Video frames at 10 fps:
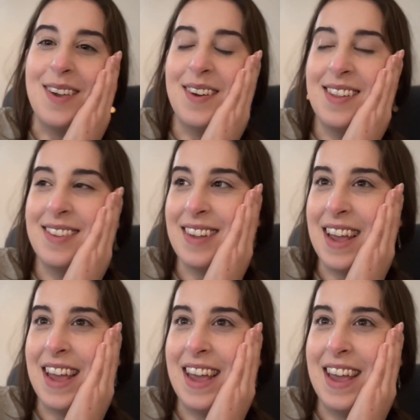You can
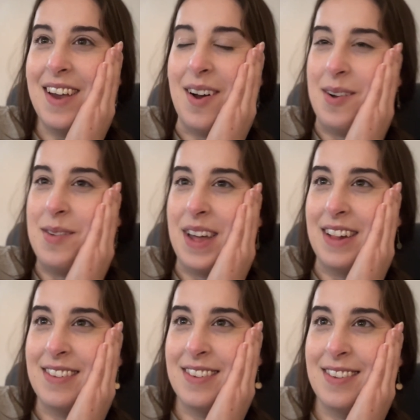say, oh,
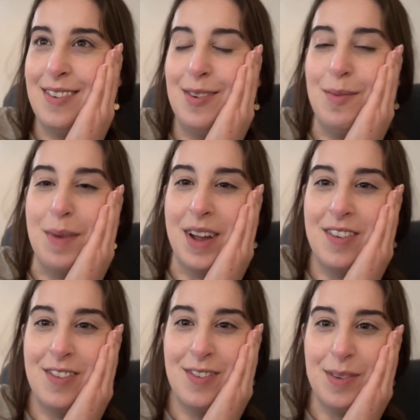that's too
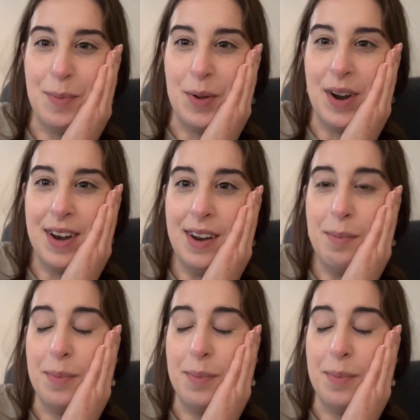much to put on it,